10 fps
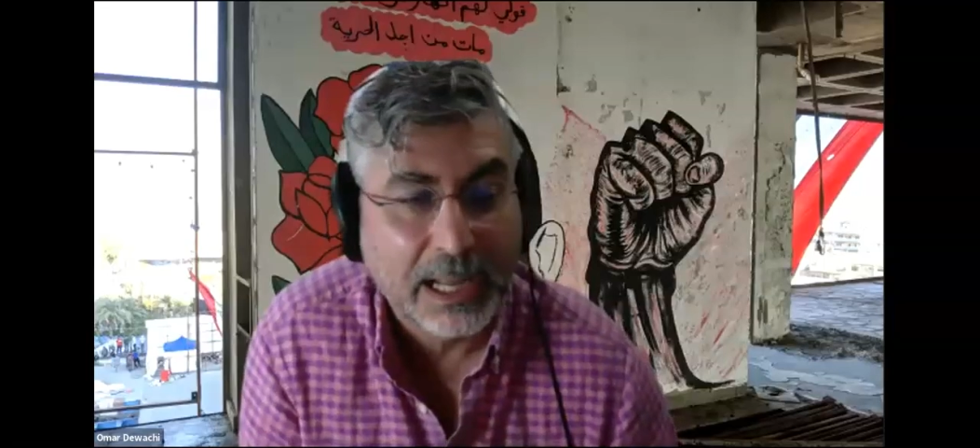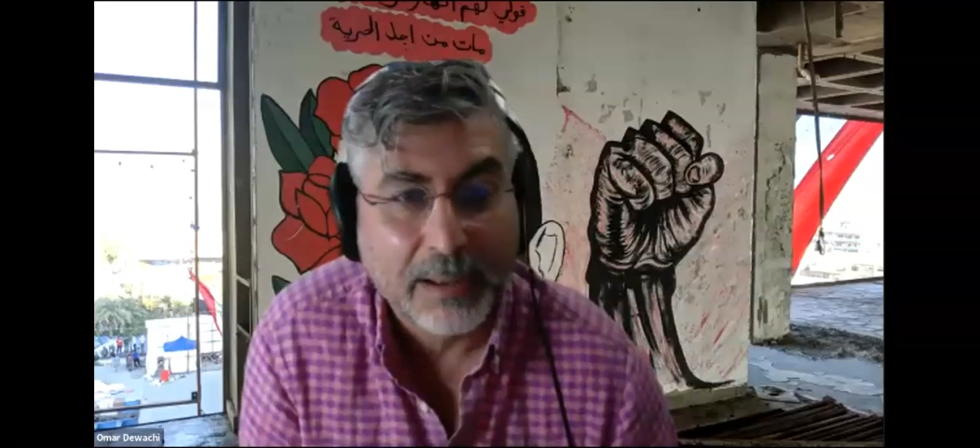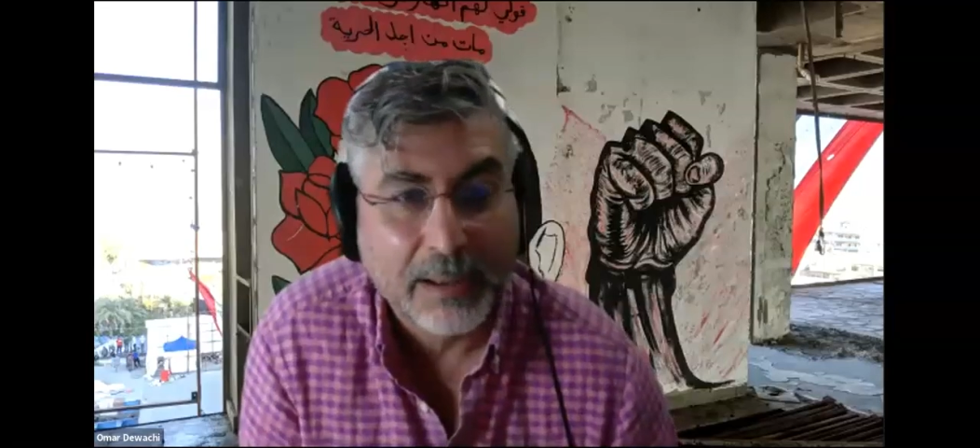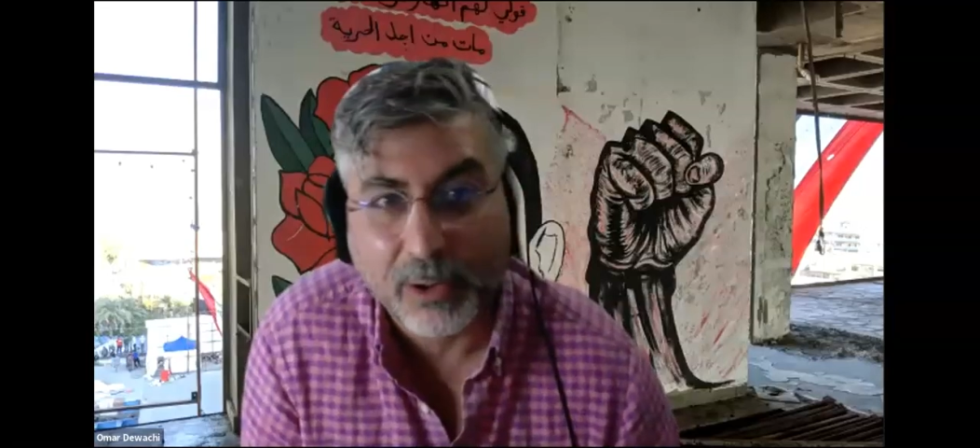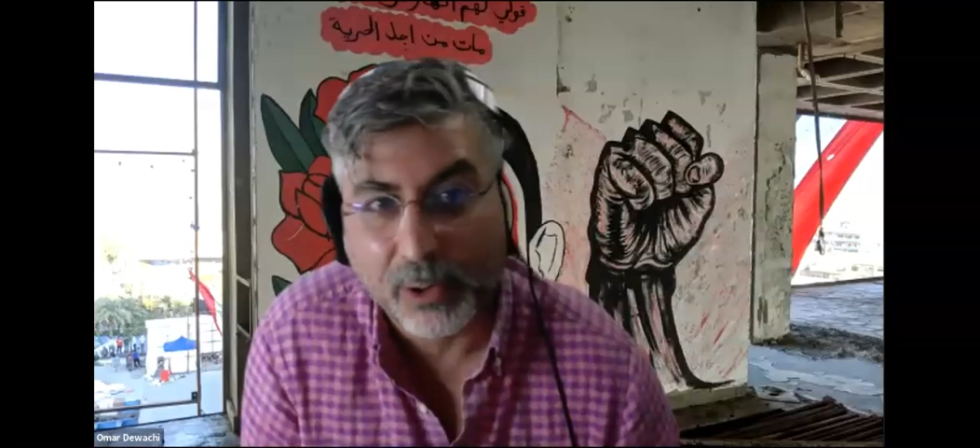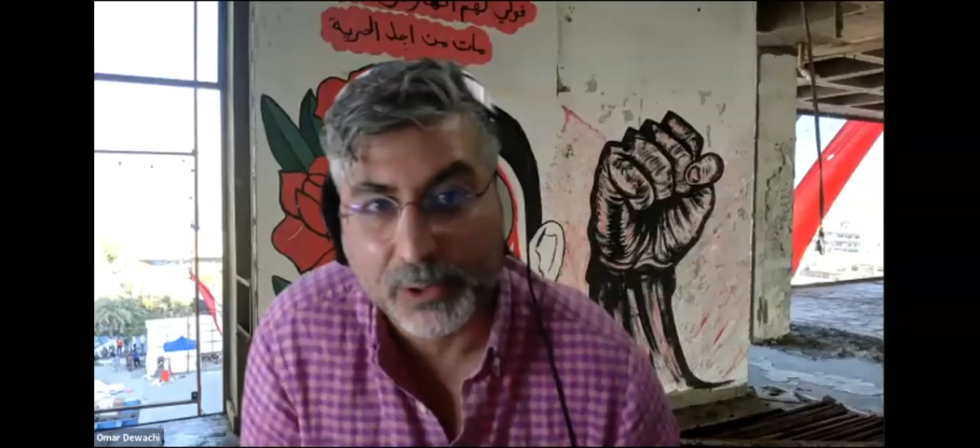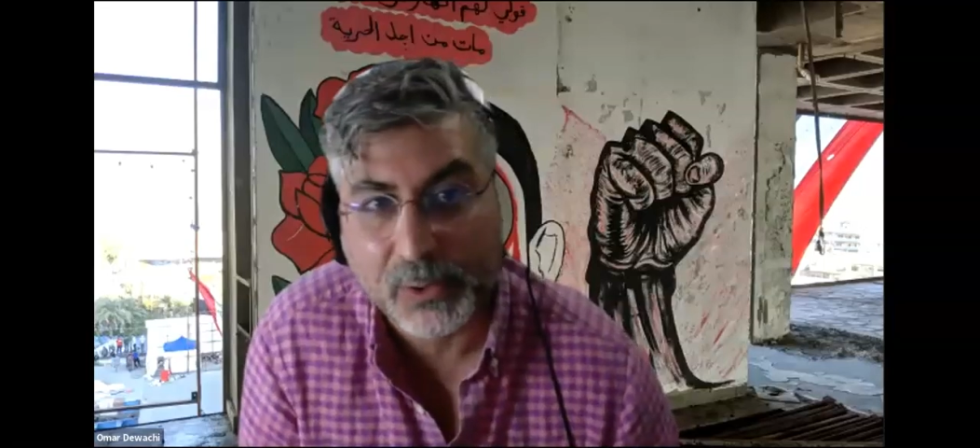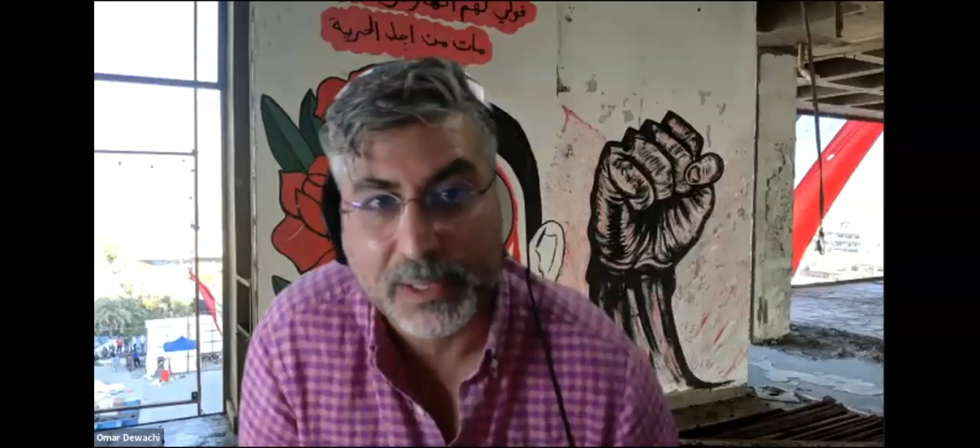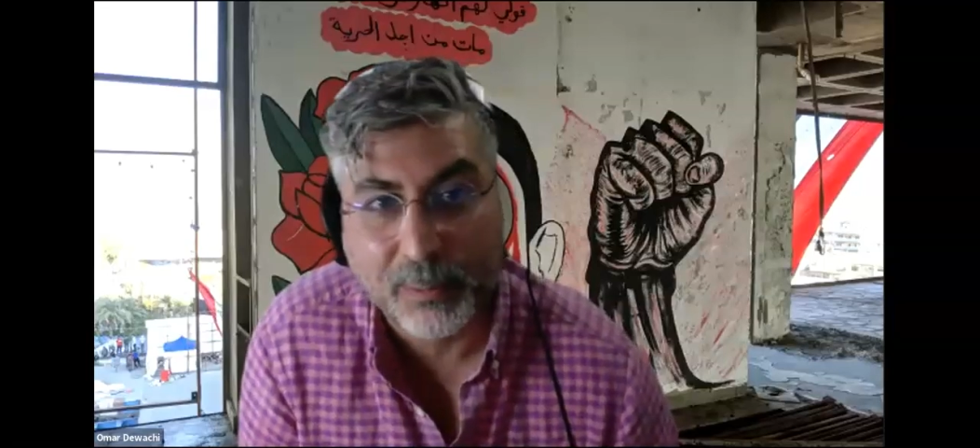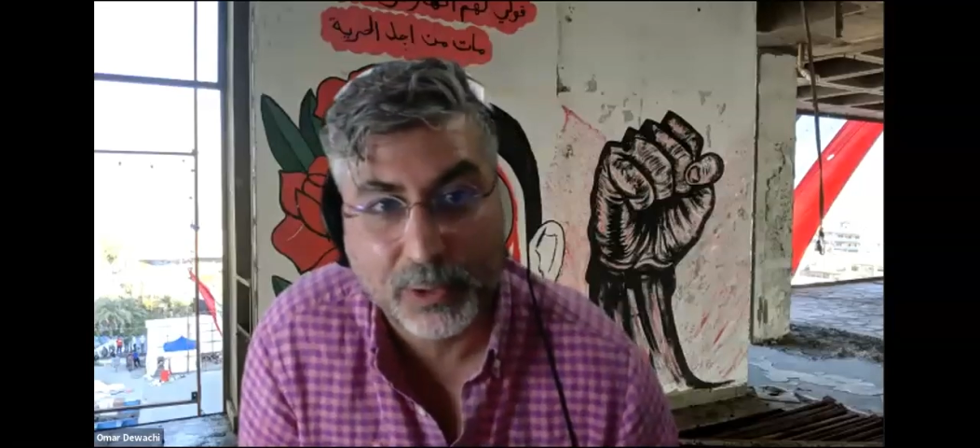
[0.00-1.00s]
but also
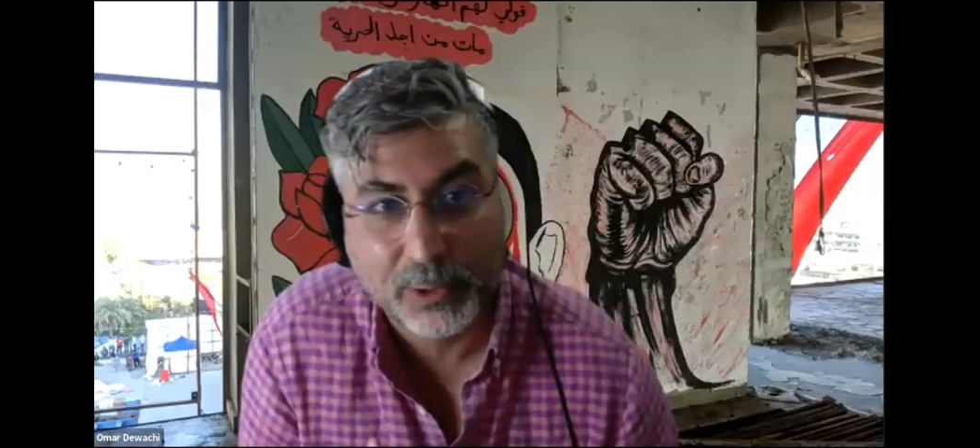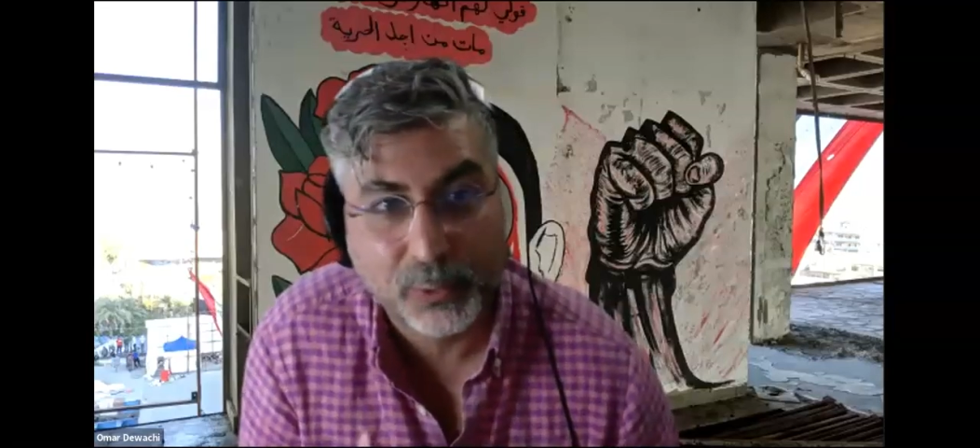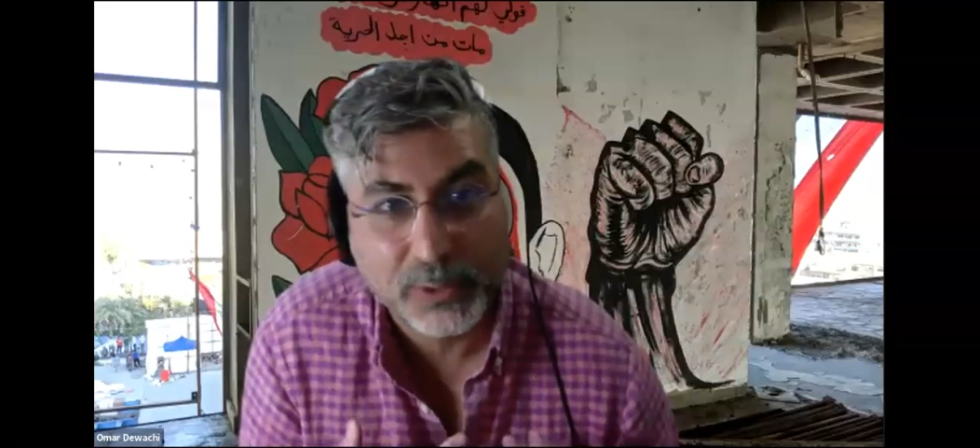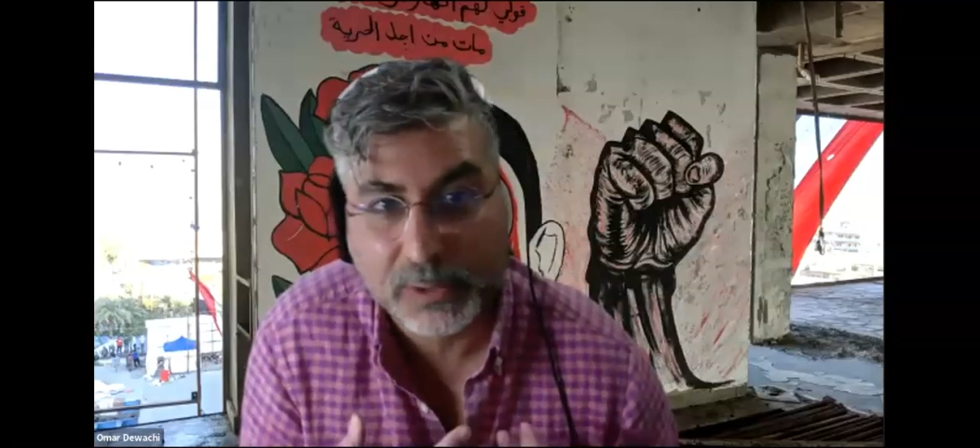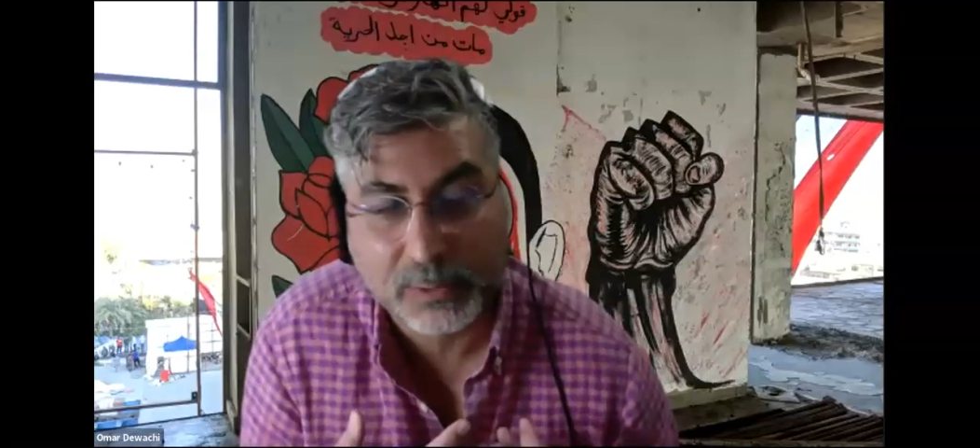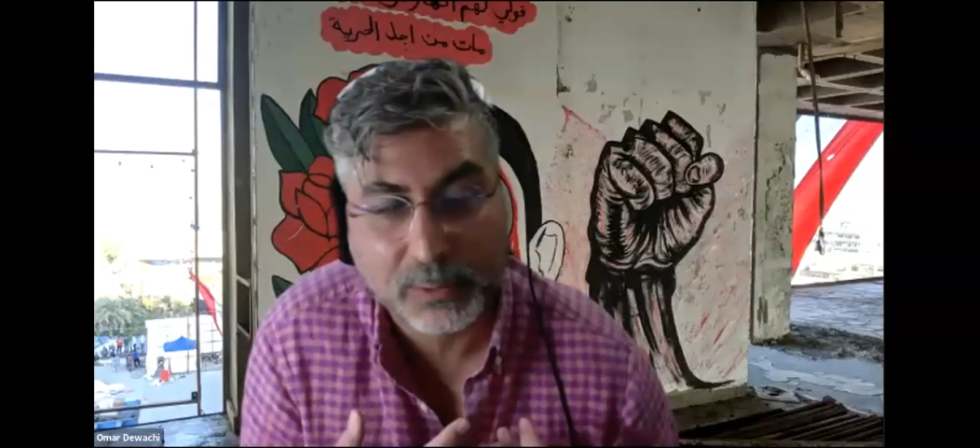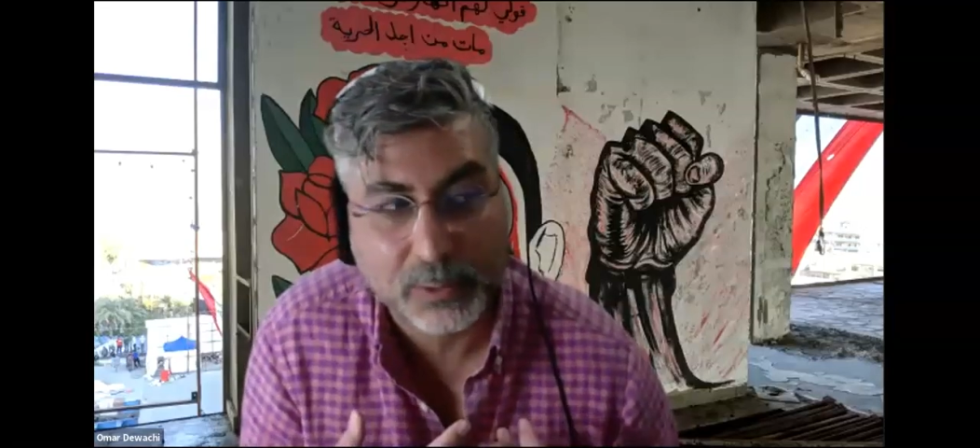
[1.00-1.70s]
someone who's